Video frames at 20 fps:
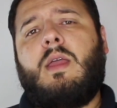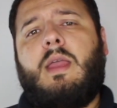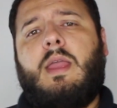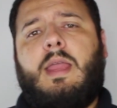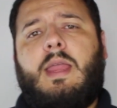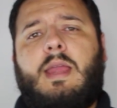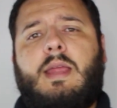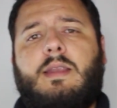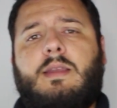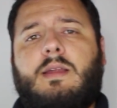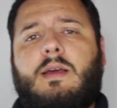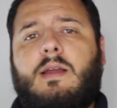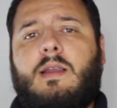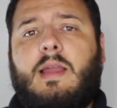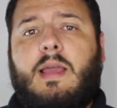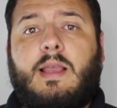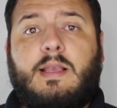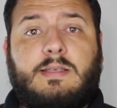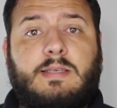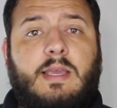And
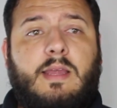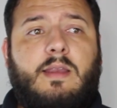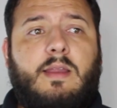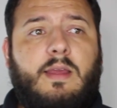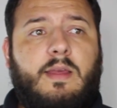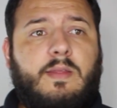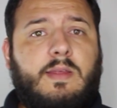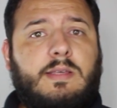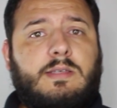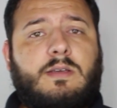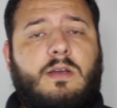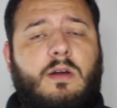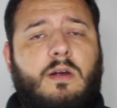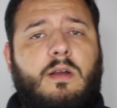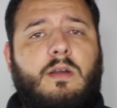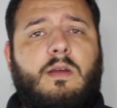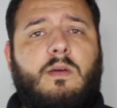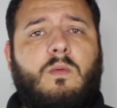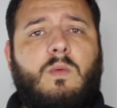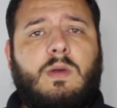like I said, this
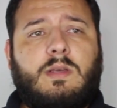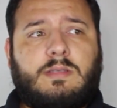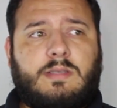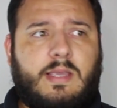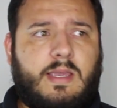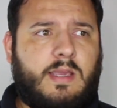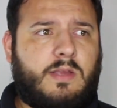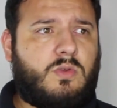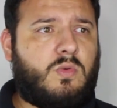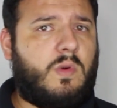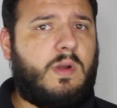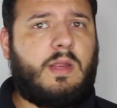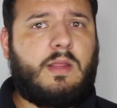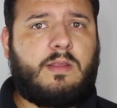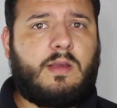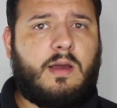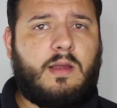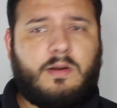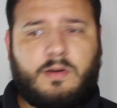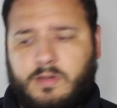card was like
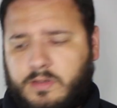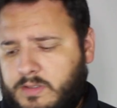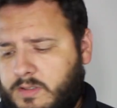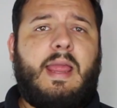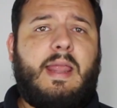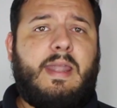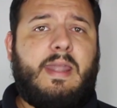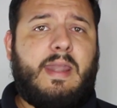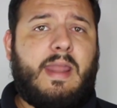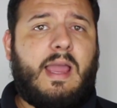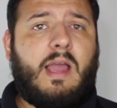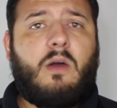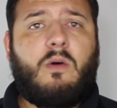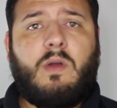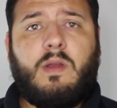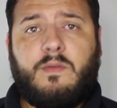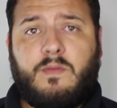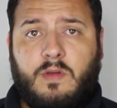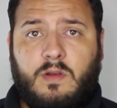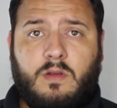$20, and
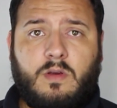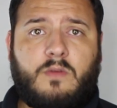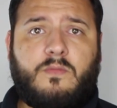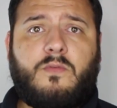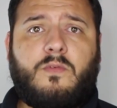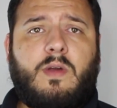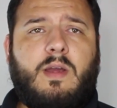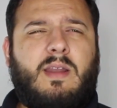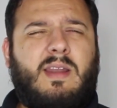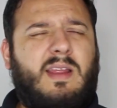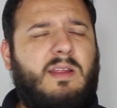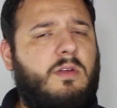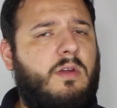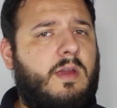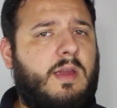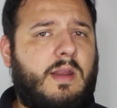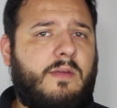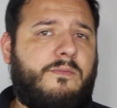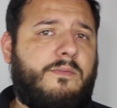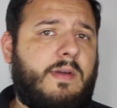now if you look for it,
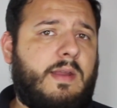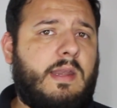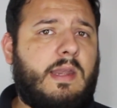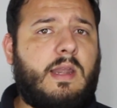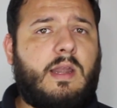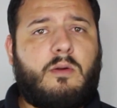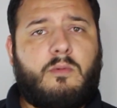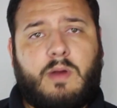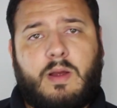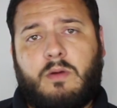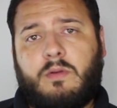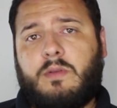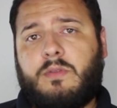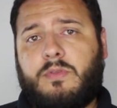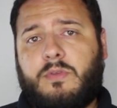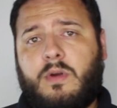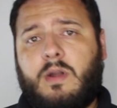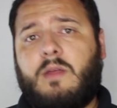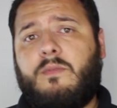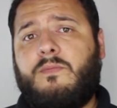you kind of find it
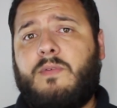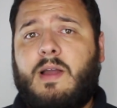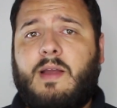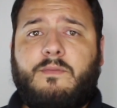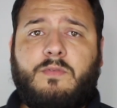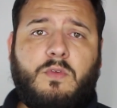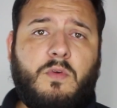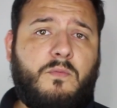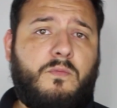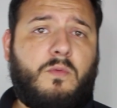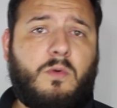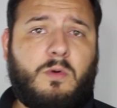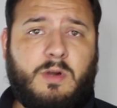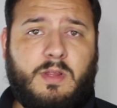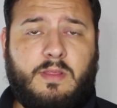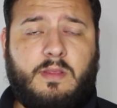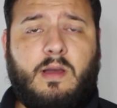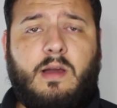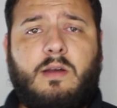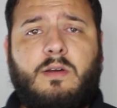around $35 to
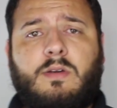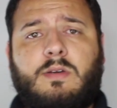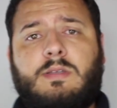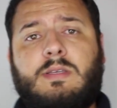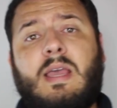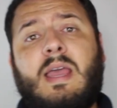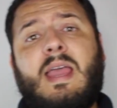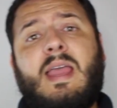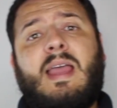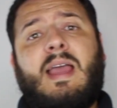$40.